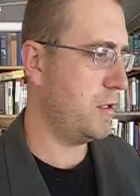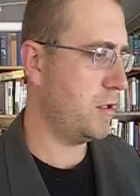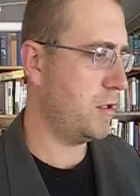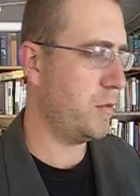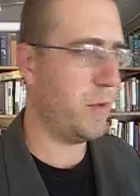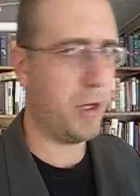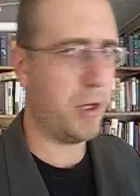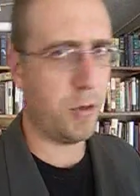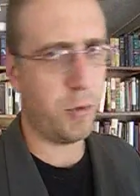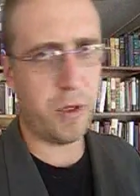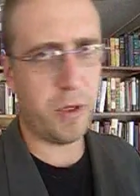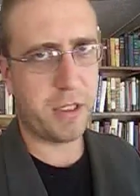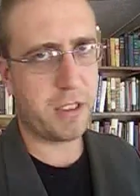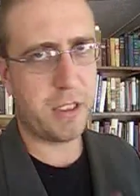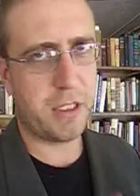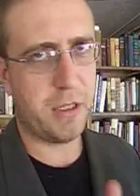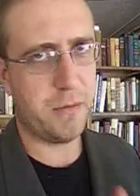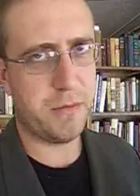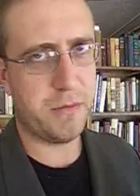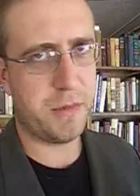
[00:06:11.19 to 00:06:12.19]
No matter what
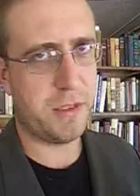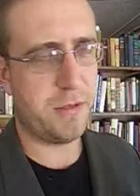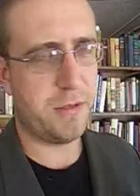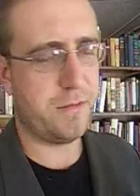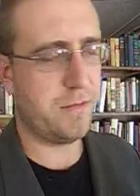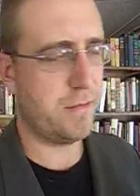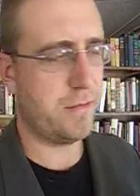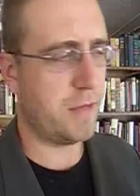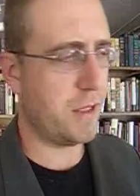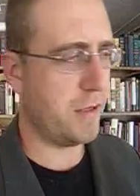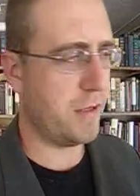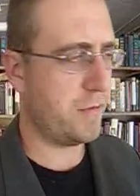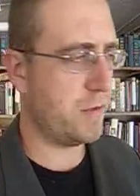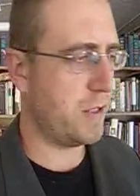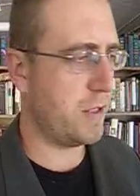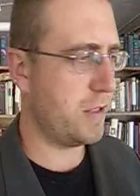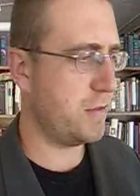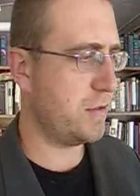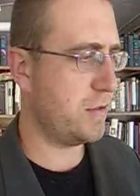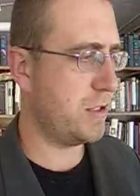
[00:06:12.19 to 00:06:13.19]
comes after
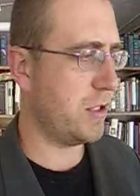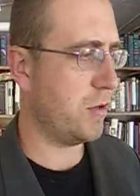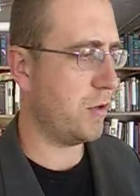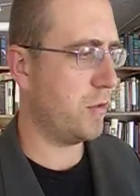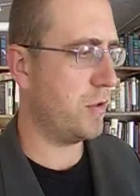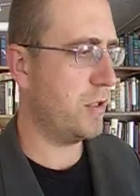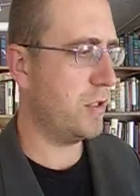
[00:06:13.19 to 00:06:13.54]
that. So,